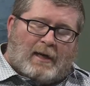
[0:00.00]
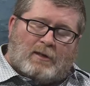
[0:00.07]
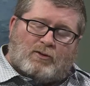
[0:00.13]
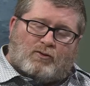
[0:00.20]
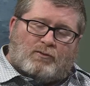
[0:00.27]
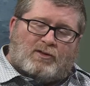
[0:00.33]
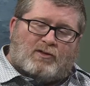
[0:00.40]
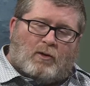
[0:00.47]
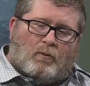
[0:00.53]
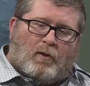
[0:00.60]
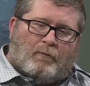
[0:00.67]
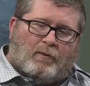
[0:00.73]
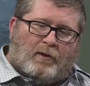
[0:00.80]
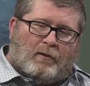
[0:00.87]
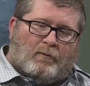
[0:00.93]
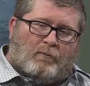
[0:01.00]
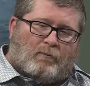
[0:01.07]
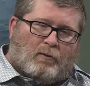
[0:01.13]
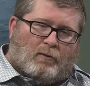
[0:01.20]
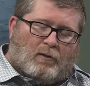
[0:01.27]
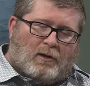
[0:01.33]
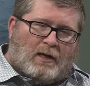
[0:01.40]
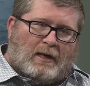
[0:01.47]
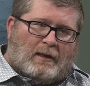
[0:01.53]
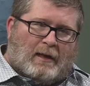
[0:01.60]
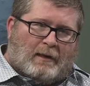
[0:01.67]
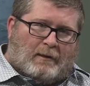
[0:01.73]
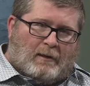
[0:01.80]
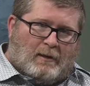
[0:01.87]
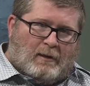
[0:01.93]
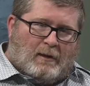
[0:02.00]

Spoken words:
Andrews. So when we were looking at